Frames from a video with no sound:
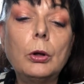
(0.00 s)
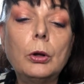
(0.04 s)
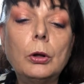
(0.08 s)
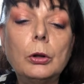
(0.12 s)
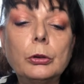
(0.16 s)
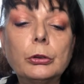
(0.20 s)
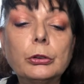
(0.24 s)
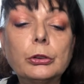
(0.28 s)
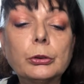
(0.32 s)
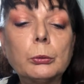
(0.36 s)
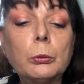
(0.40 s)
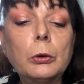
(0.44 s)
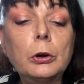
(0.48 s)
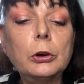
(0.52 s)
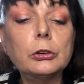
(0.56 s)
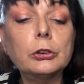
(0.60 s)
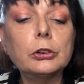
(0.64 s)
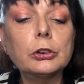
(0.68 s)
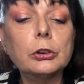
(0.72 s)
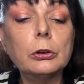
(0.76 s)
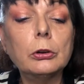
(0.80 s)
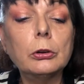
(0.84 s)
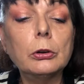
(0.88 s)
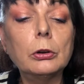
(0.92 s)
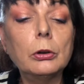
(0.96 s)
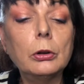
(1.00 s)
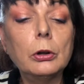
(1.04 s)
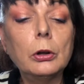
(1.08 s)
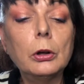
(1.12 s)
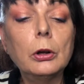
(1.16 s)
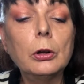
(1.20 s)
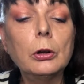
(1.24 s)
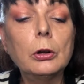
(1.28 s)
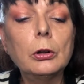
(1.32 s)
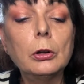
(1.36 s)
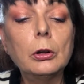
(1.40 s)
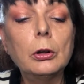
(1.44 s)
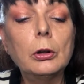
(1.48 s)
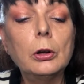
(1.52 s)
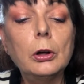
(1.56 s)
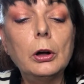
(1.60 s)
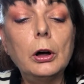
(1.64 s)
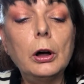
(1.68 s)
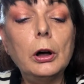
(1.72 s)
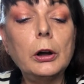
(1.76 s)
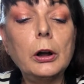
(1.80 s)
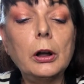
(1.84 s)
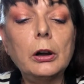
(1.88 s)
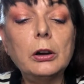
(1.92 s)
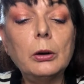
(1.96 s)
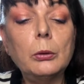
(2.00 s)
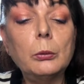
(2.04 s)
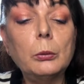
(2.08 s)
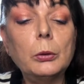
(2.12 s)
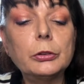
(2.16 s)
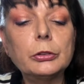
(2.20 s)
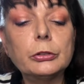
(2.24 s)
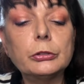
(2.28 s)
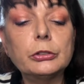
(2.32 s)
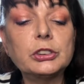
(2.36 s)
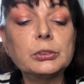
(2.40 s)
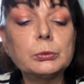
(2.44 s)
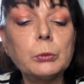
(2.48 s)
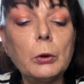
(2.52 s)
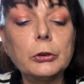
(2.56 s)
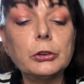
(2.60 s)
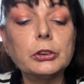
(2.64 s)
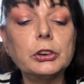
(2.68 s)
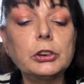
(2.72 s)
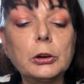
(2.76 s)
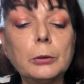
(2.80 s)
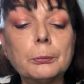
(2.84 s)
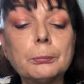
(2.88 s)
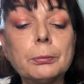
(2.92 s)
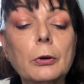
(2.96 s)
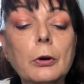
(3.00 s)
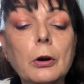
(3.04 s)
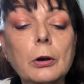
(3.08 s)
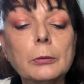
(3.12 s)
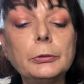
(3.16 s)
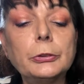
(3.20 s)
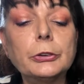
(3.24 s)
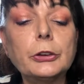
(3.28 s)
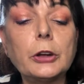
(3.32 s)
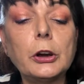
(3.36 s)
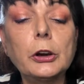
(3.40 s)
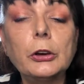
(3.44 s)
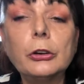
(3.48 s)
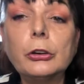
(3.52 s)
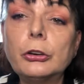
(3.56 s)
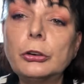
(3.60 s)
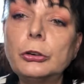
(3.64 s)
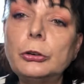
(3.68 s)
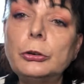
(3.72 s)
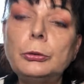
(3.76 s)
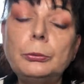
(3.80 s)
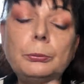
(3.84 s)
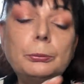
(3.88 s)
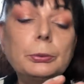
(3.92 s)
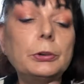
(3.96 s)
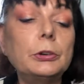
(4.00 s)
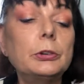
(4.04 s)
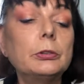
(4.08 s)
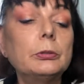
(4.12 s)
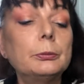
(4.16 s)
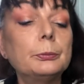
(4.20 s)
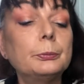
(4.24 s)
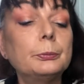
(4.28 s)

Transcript: swatch. I don't know what swatching a primer is going to do, but it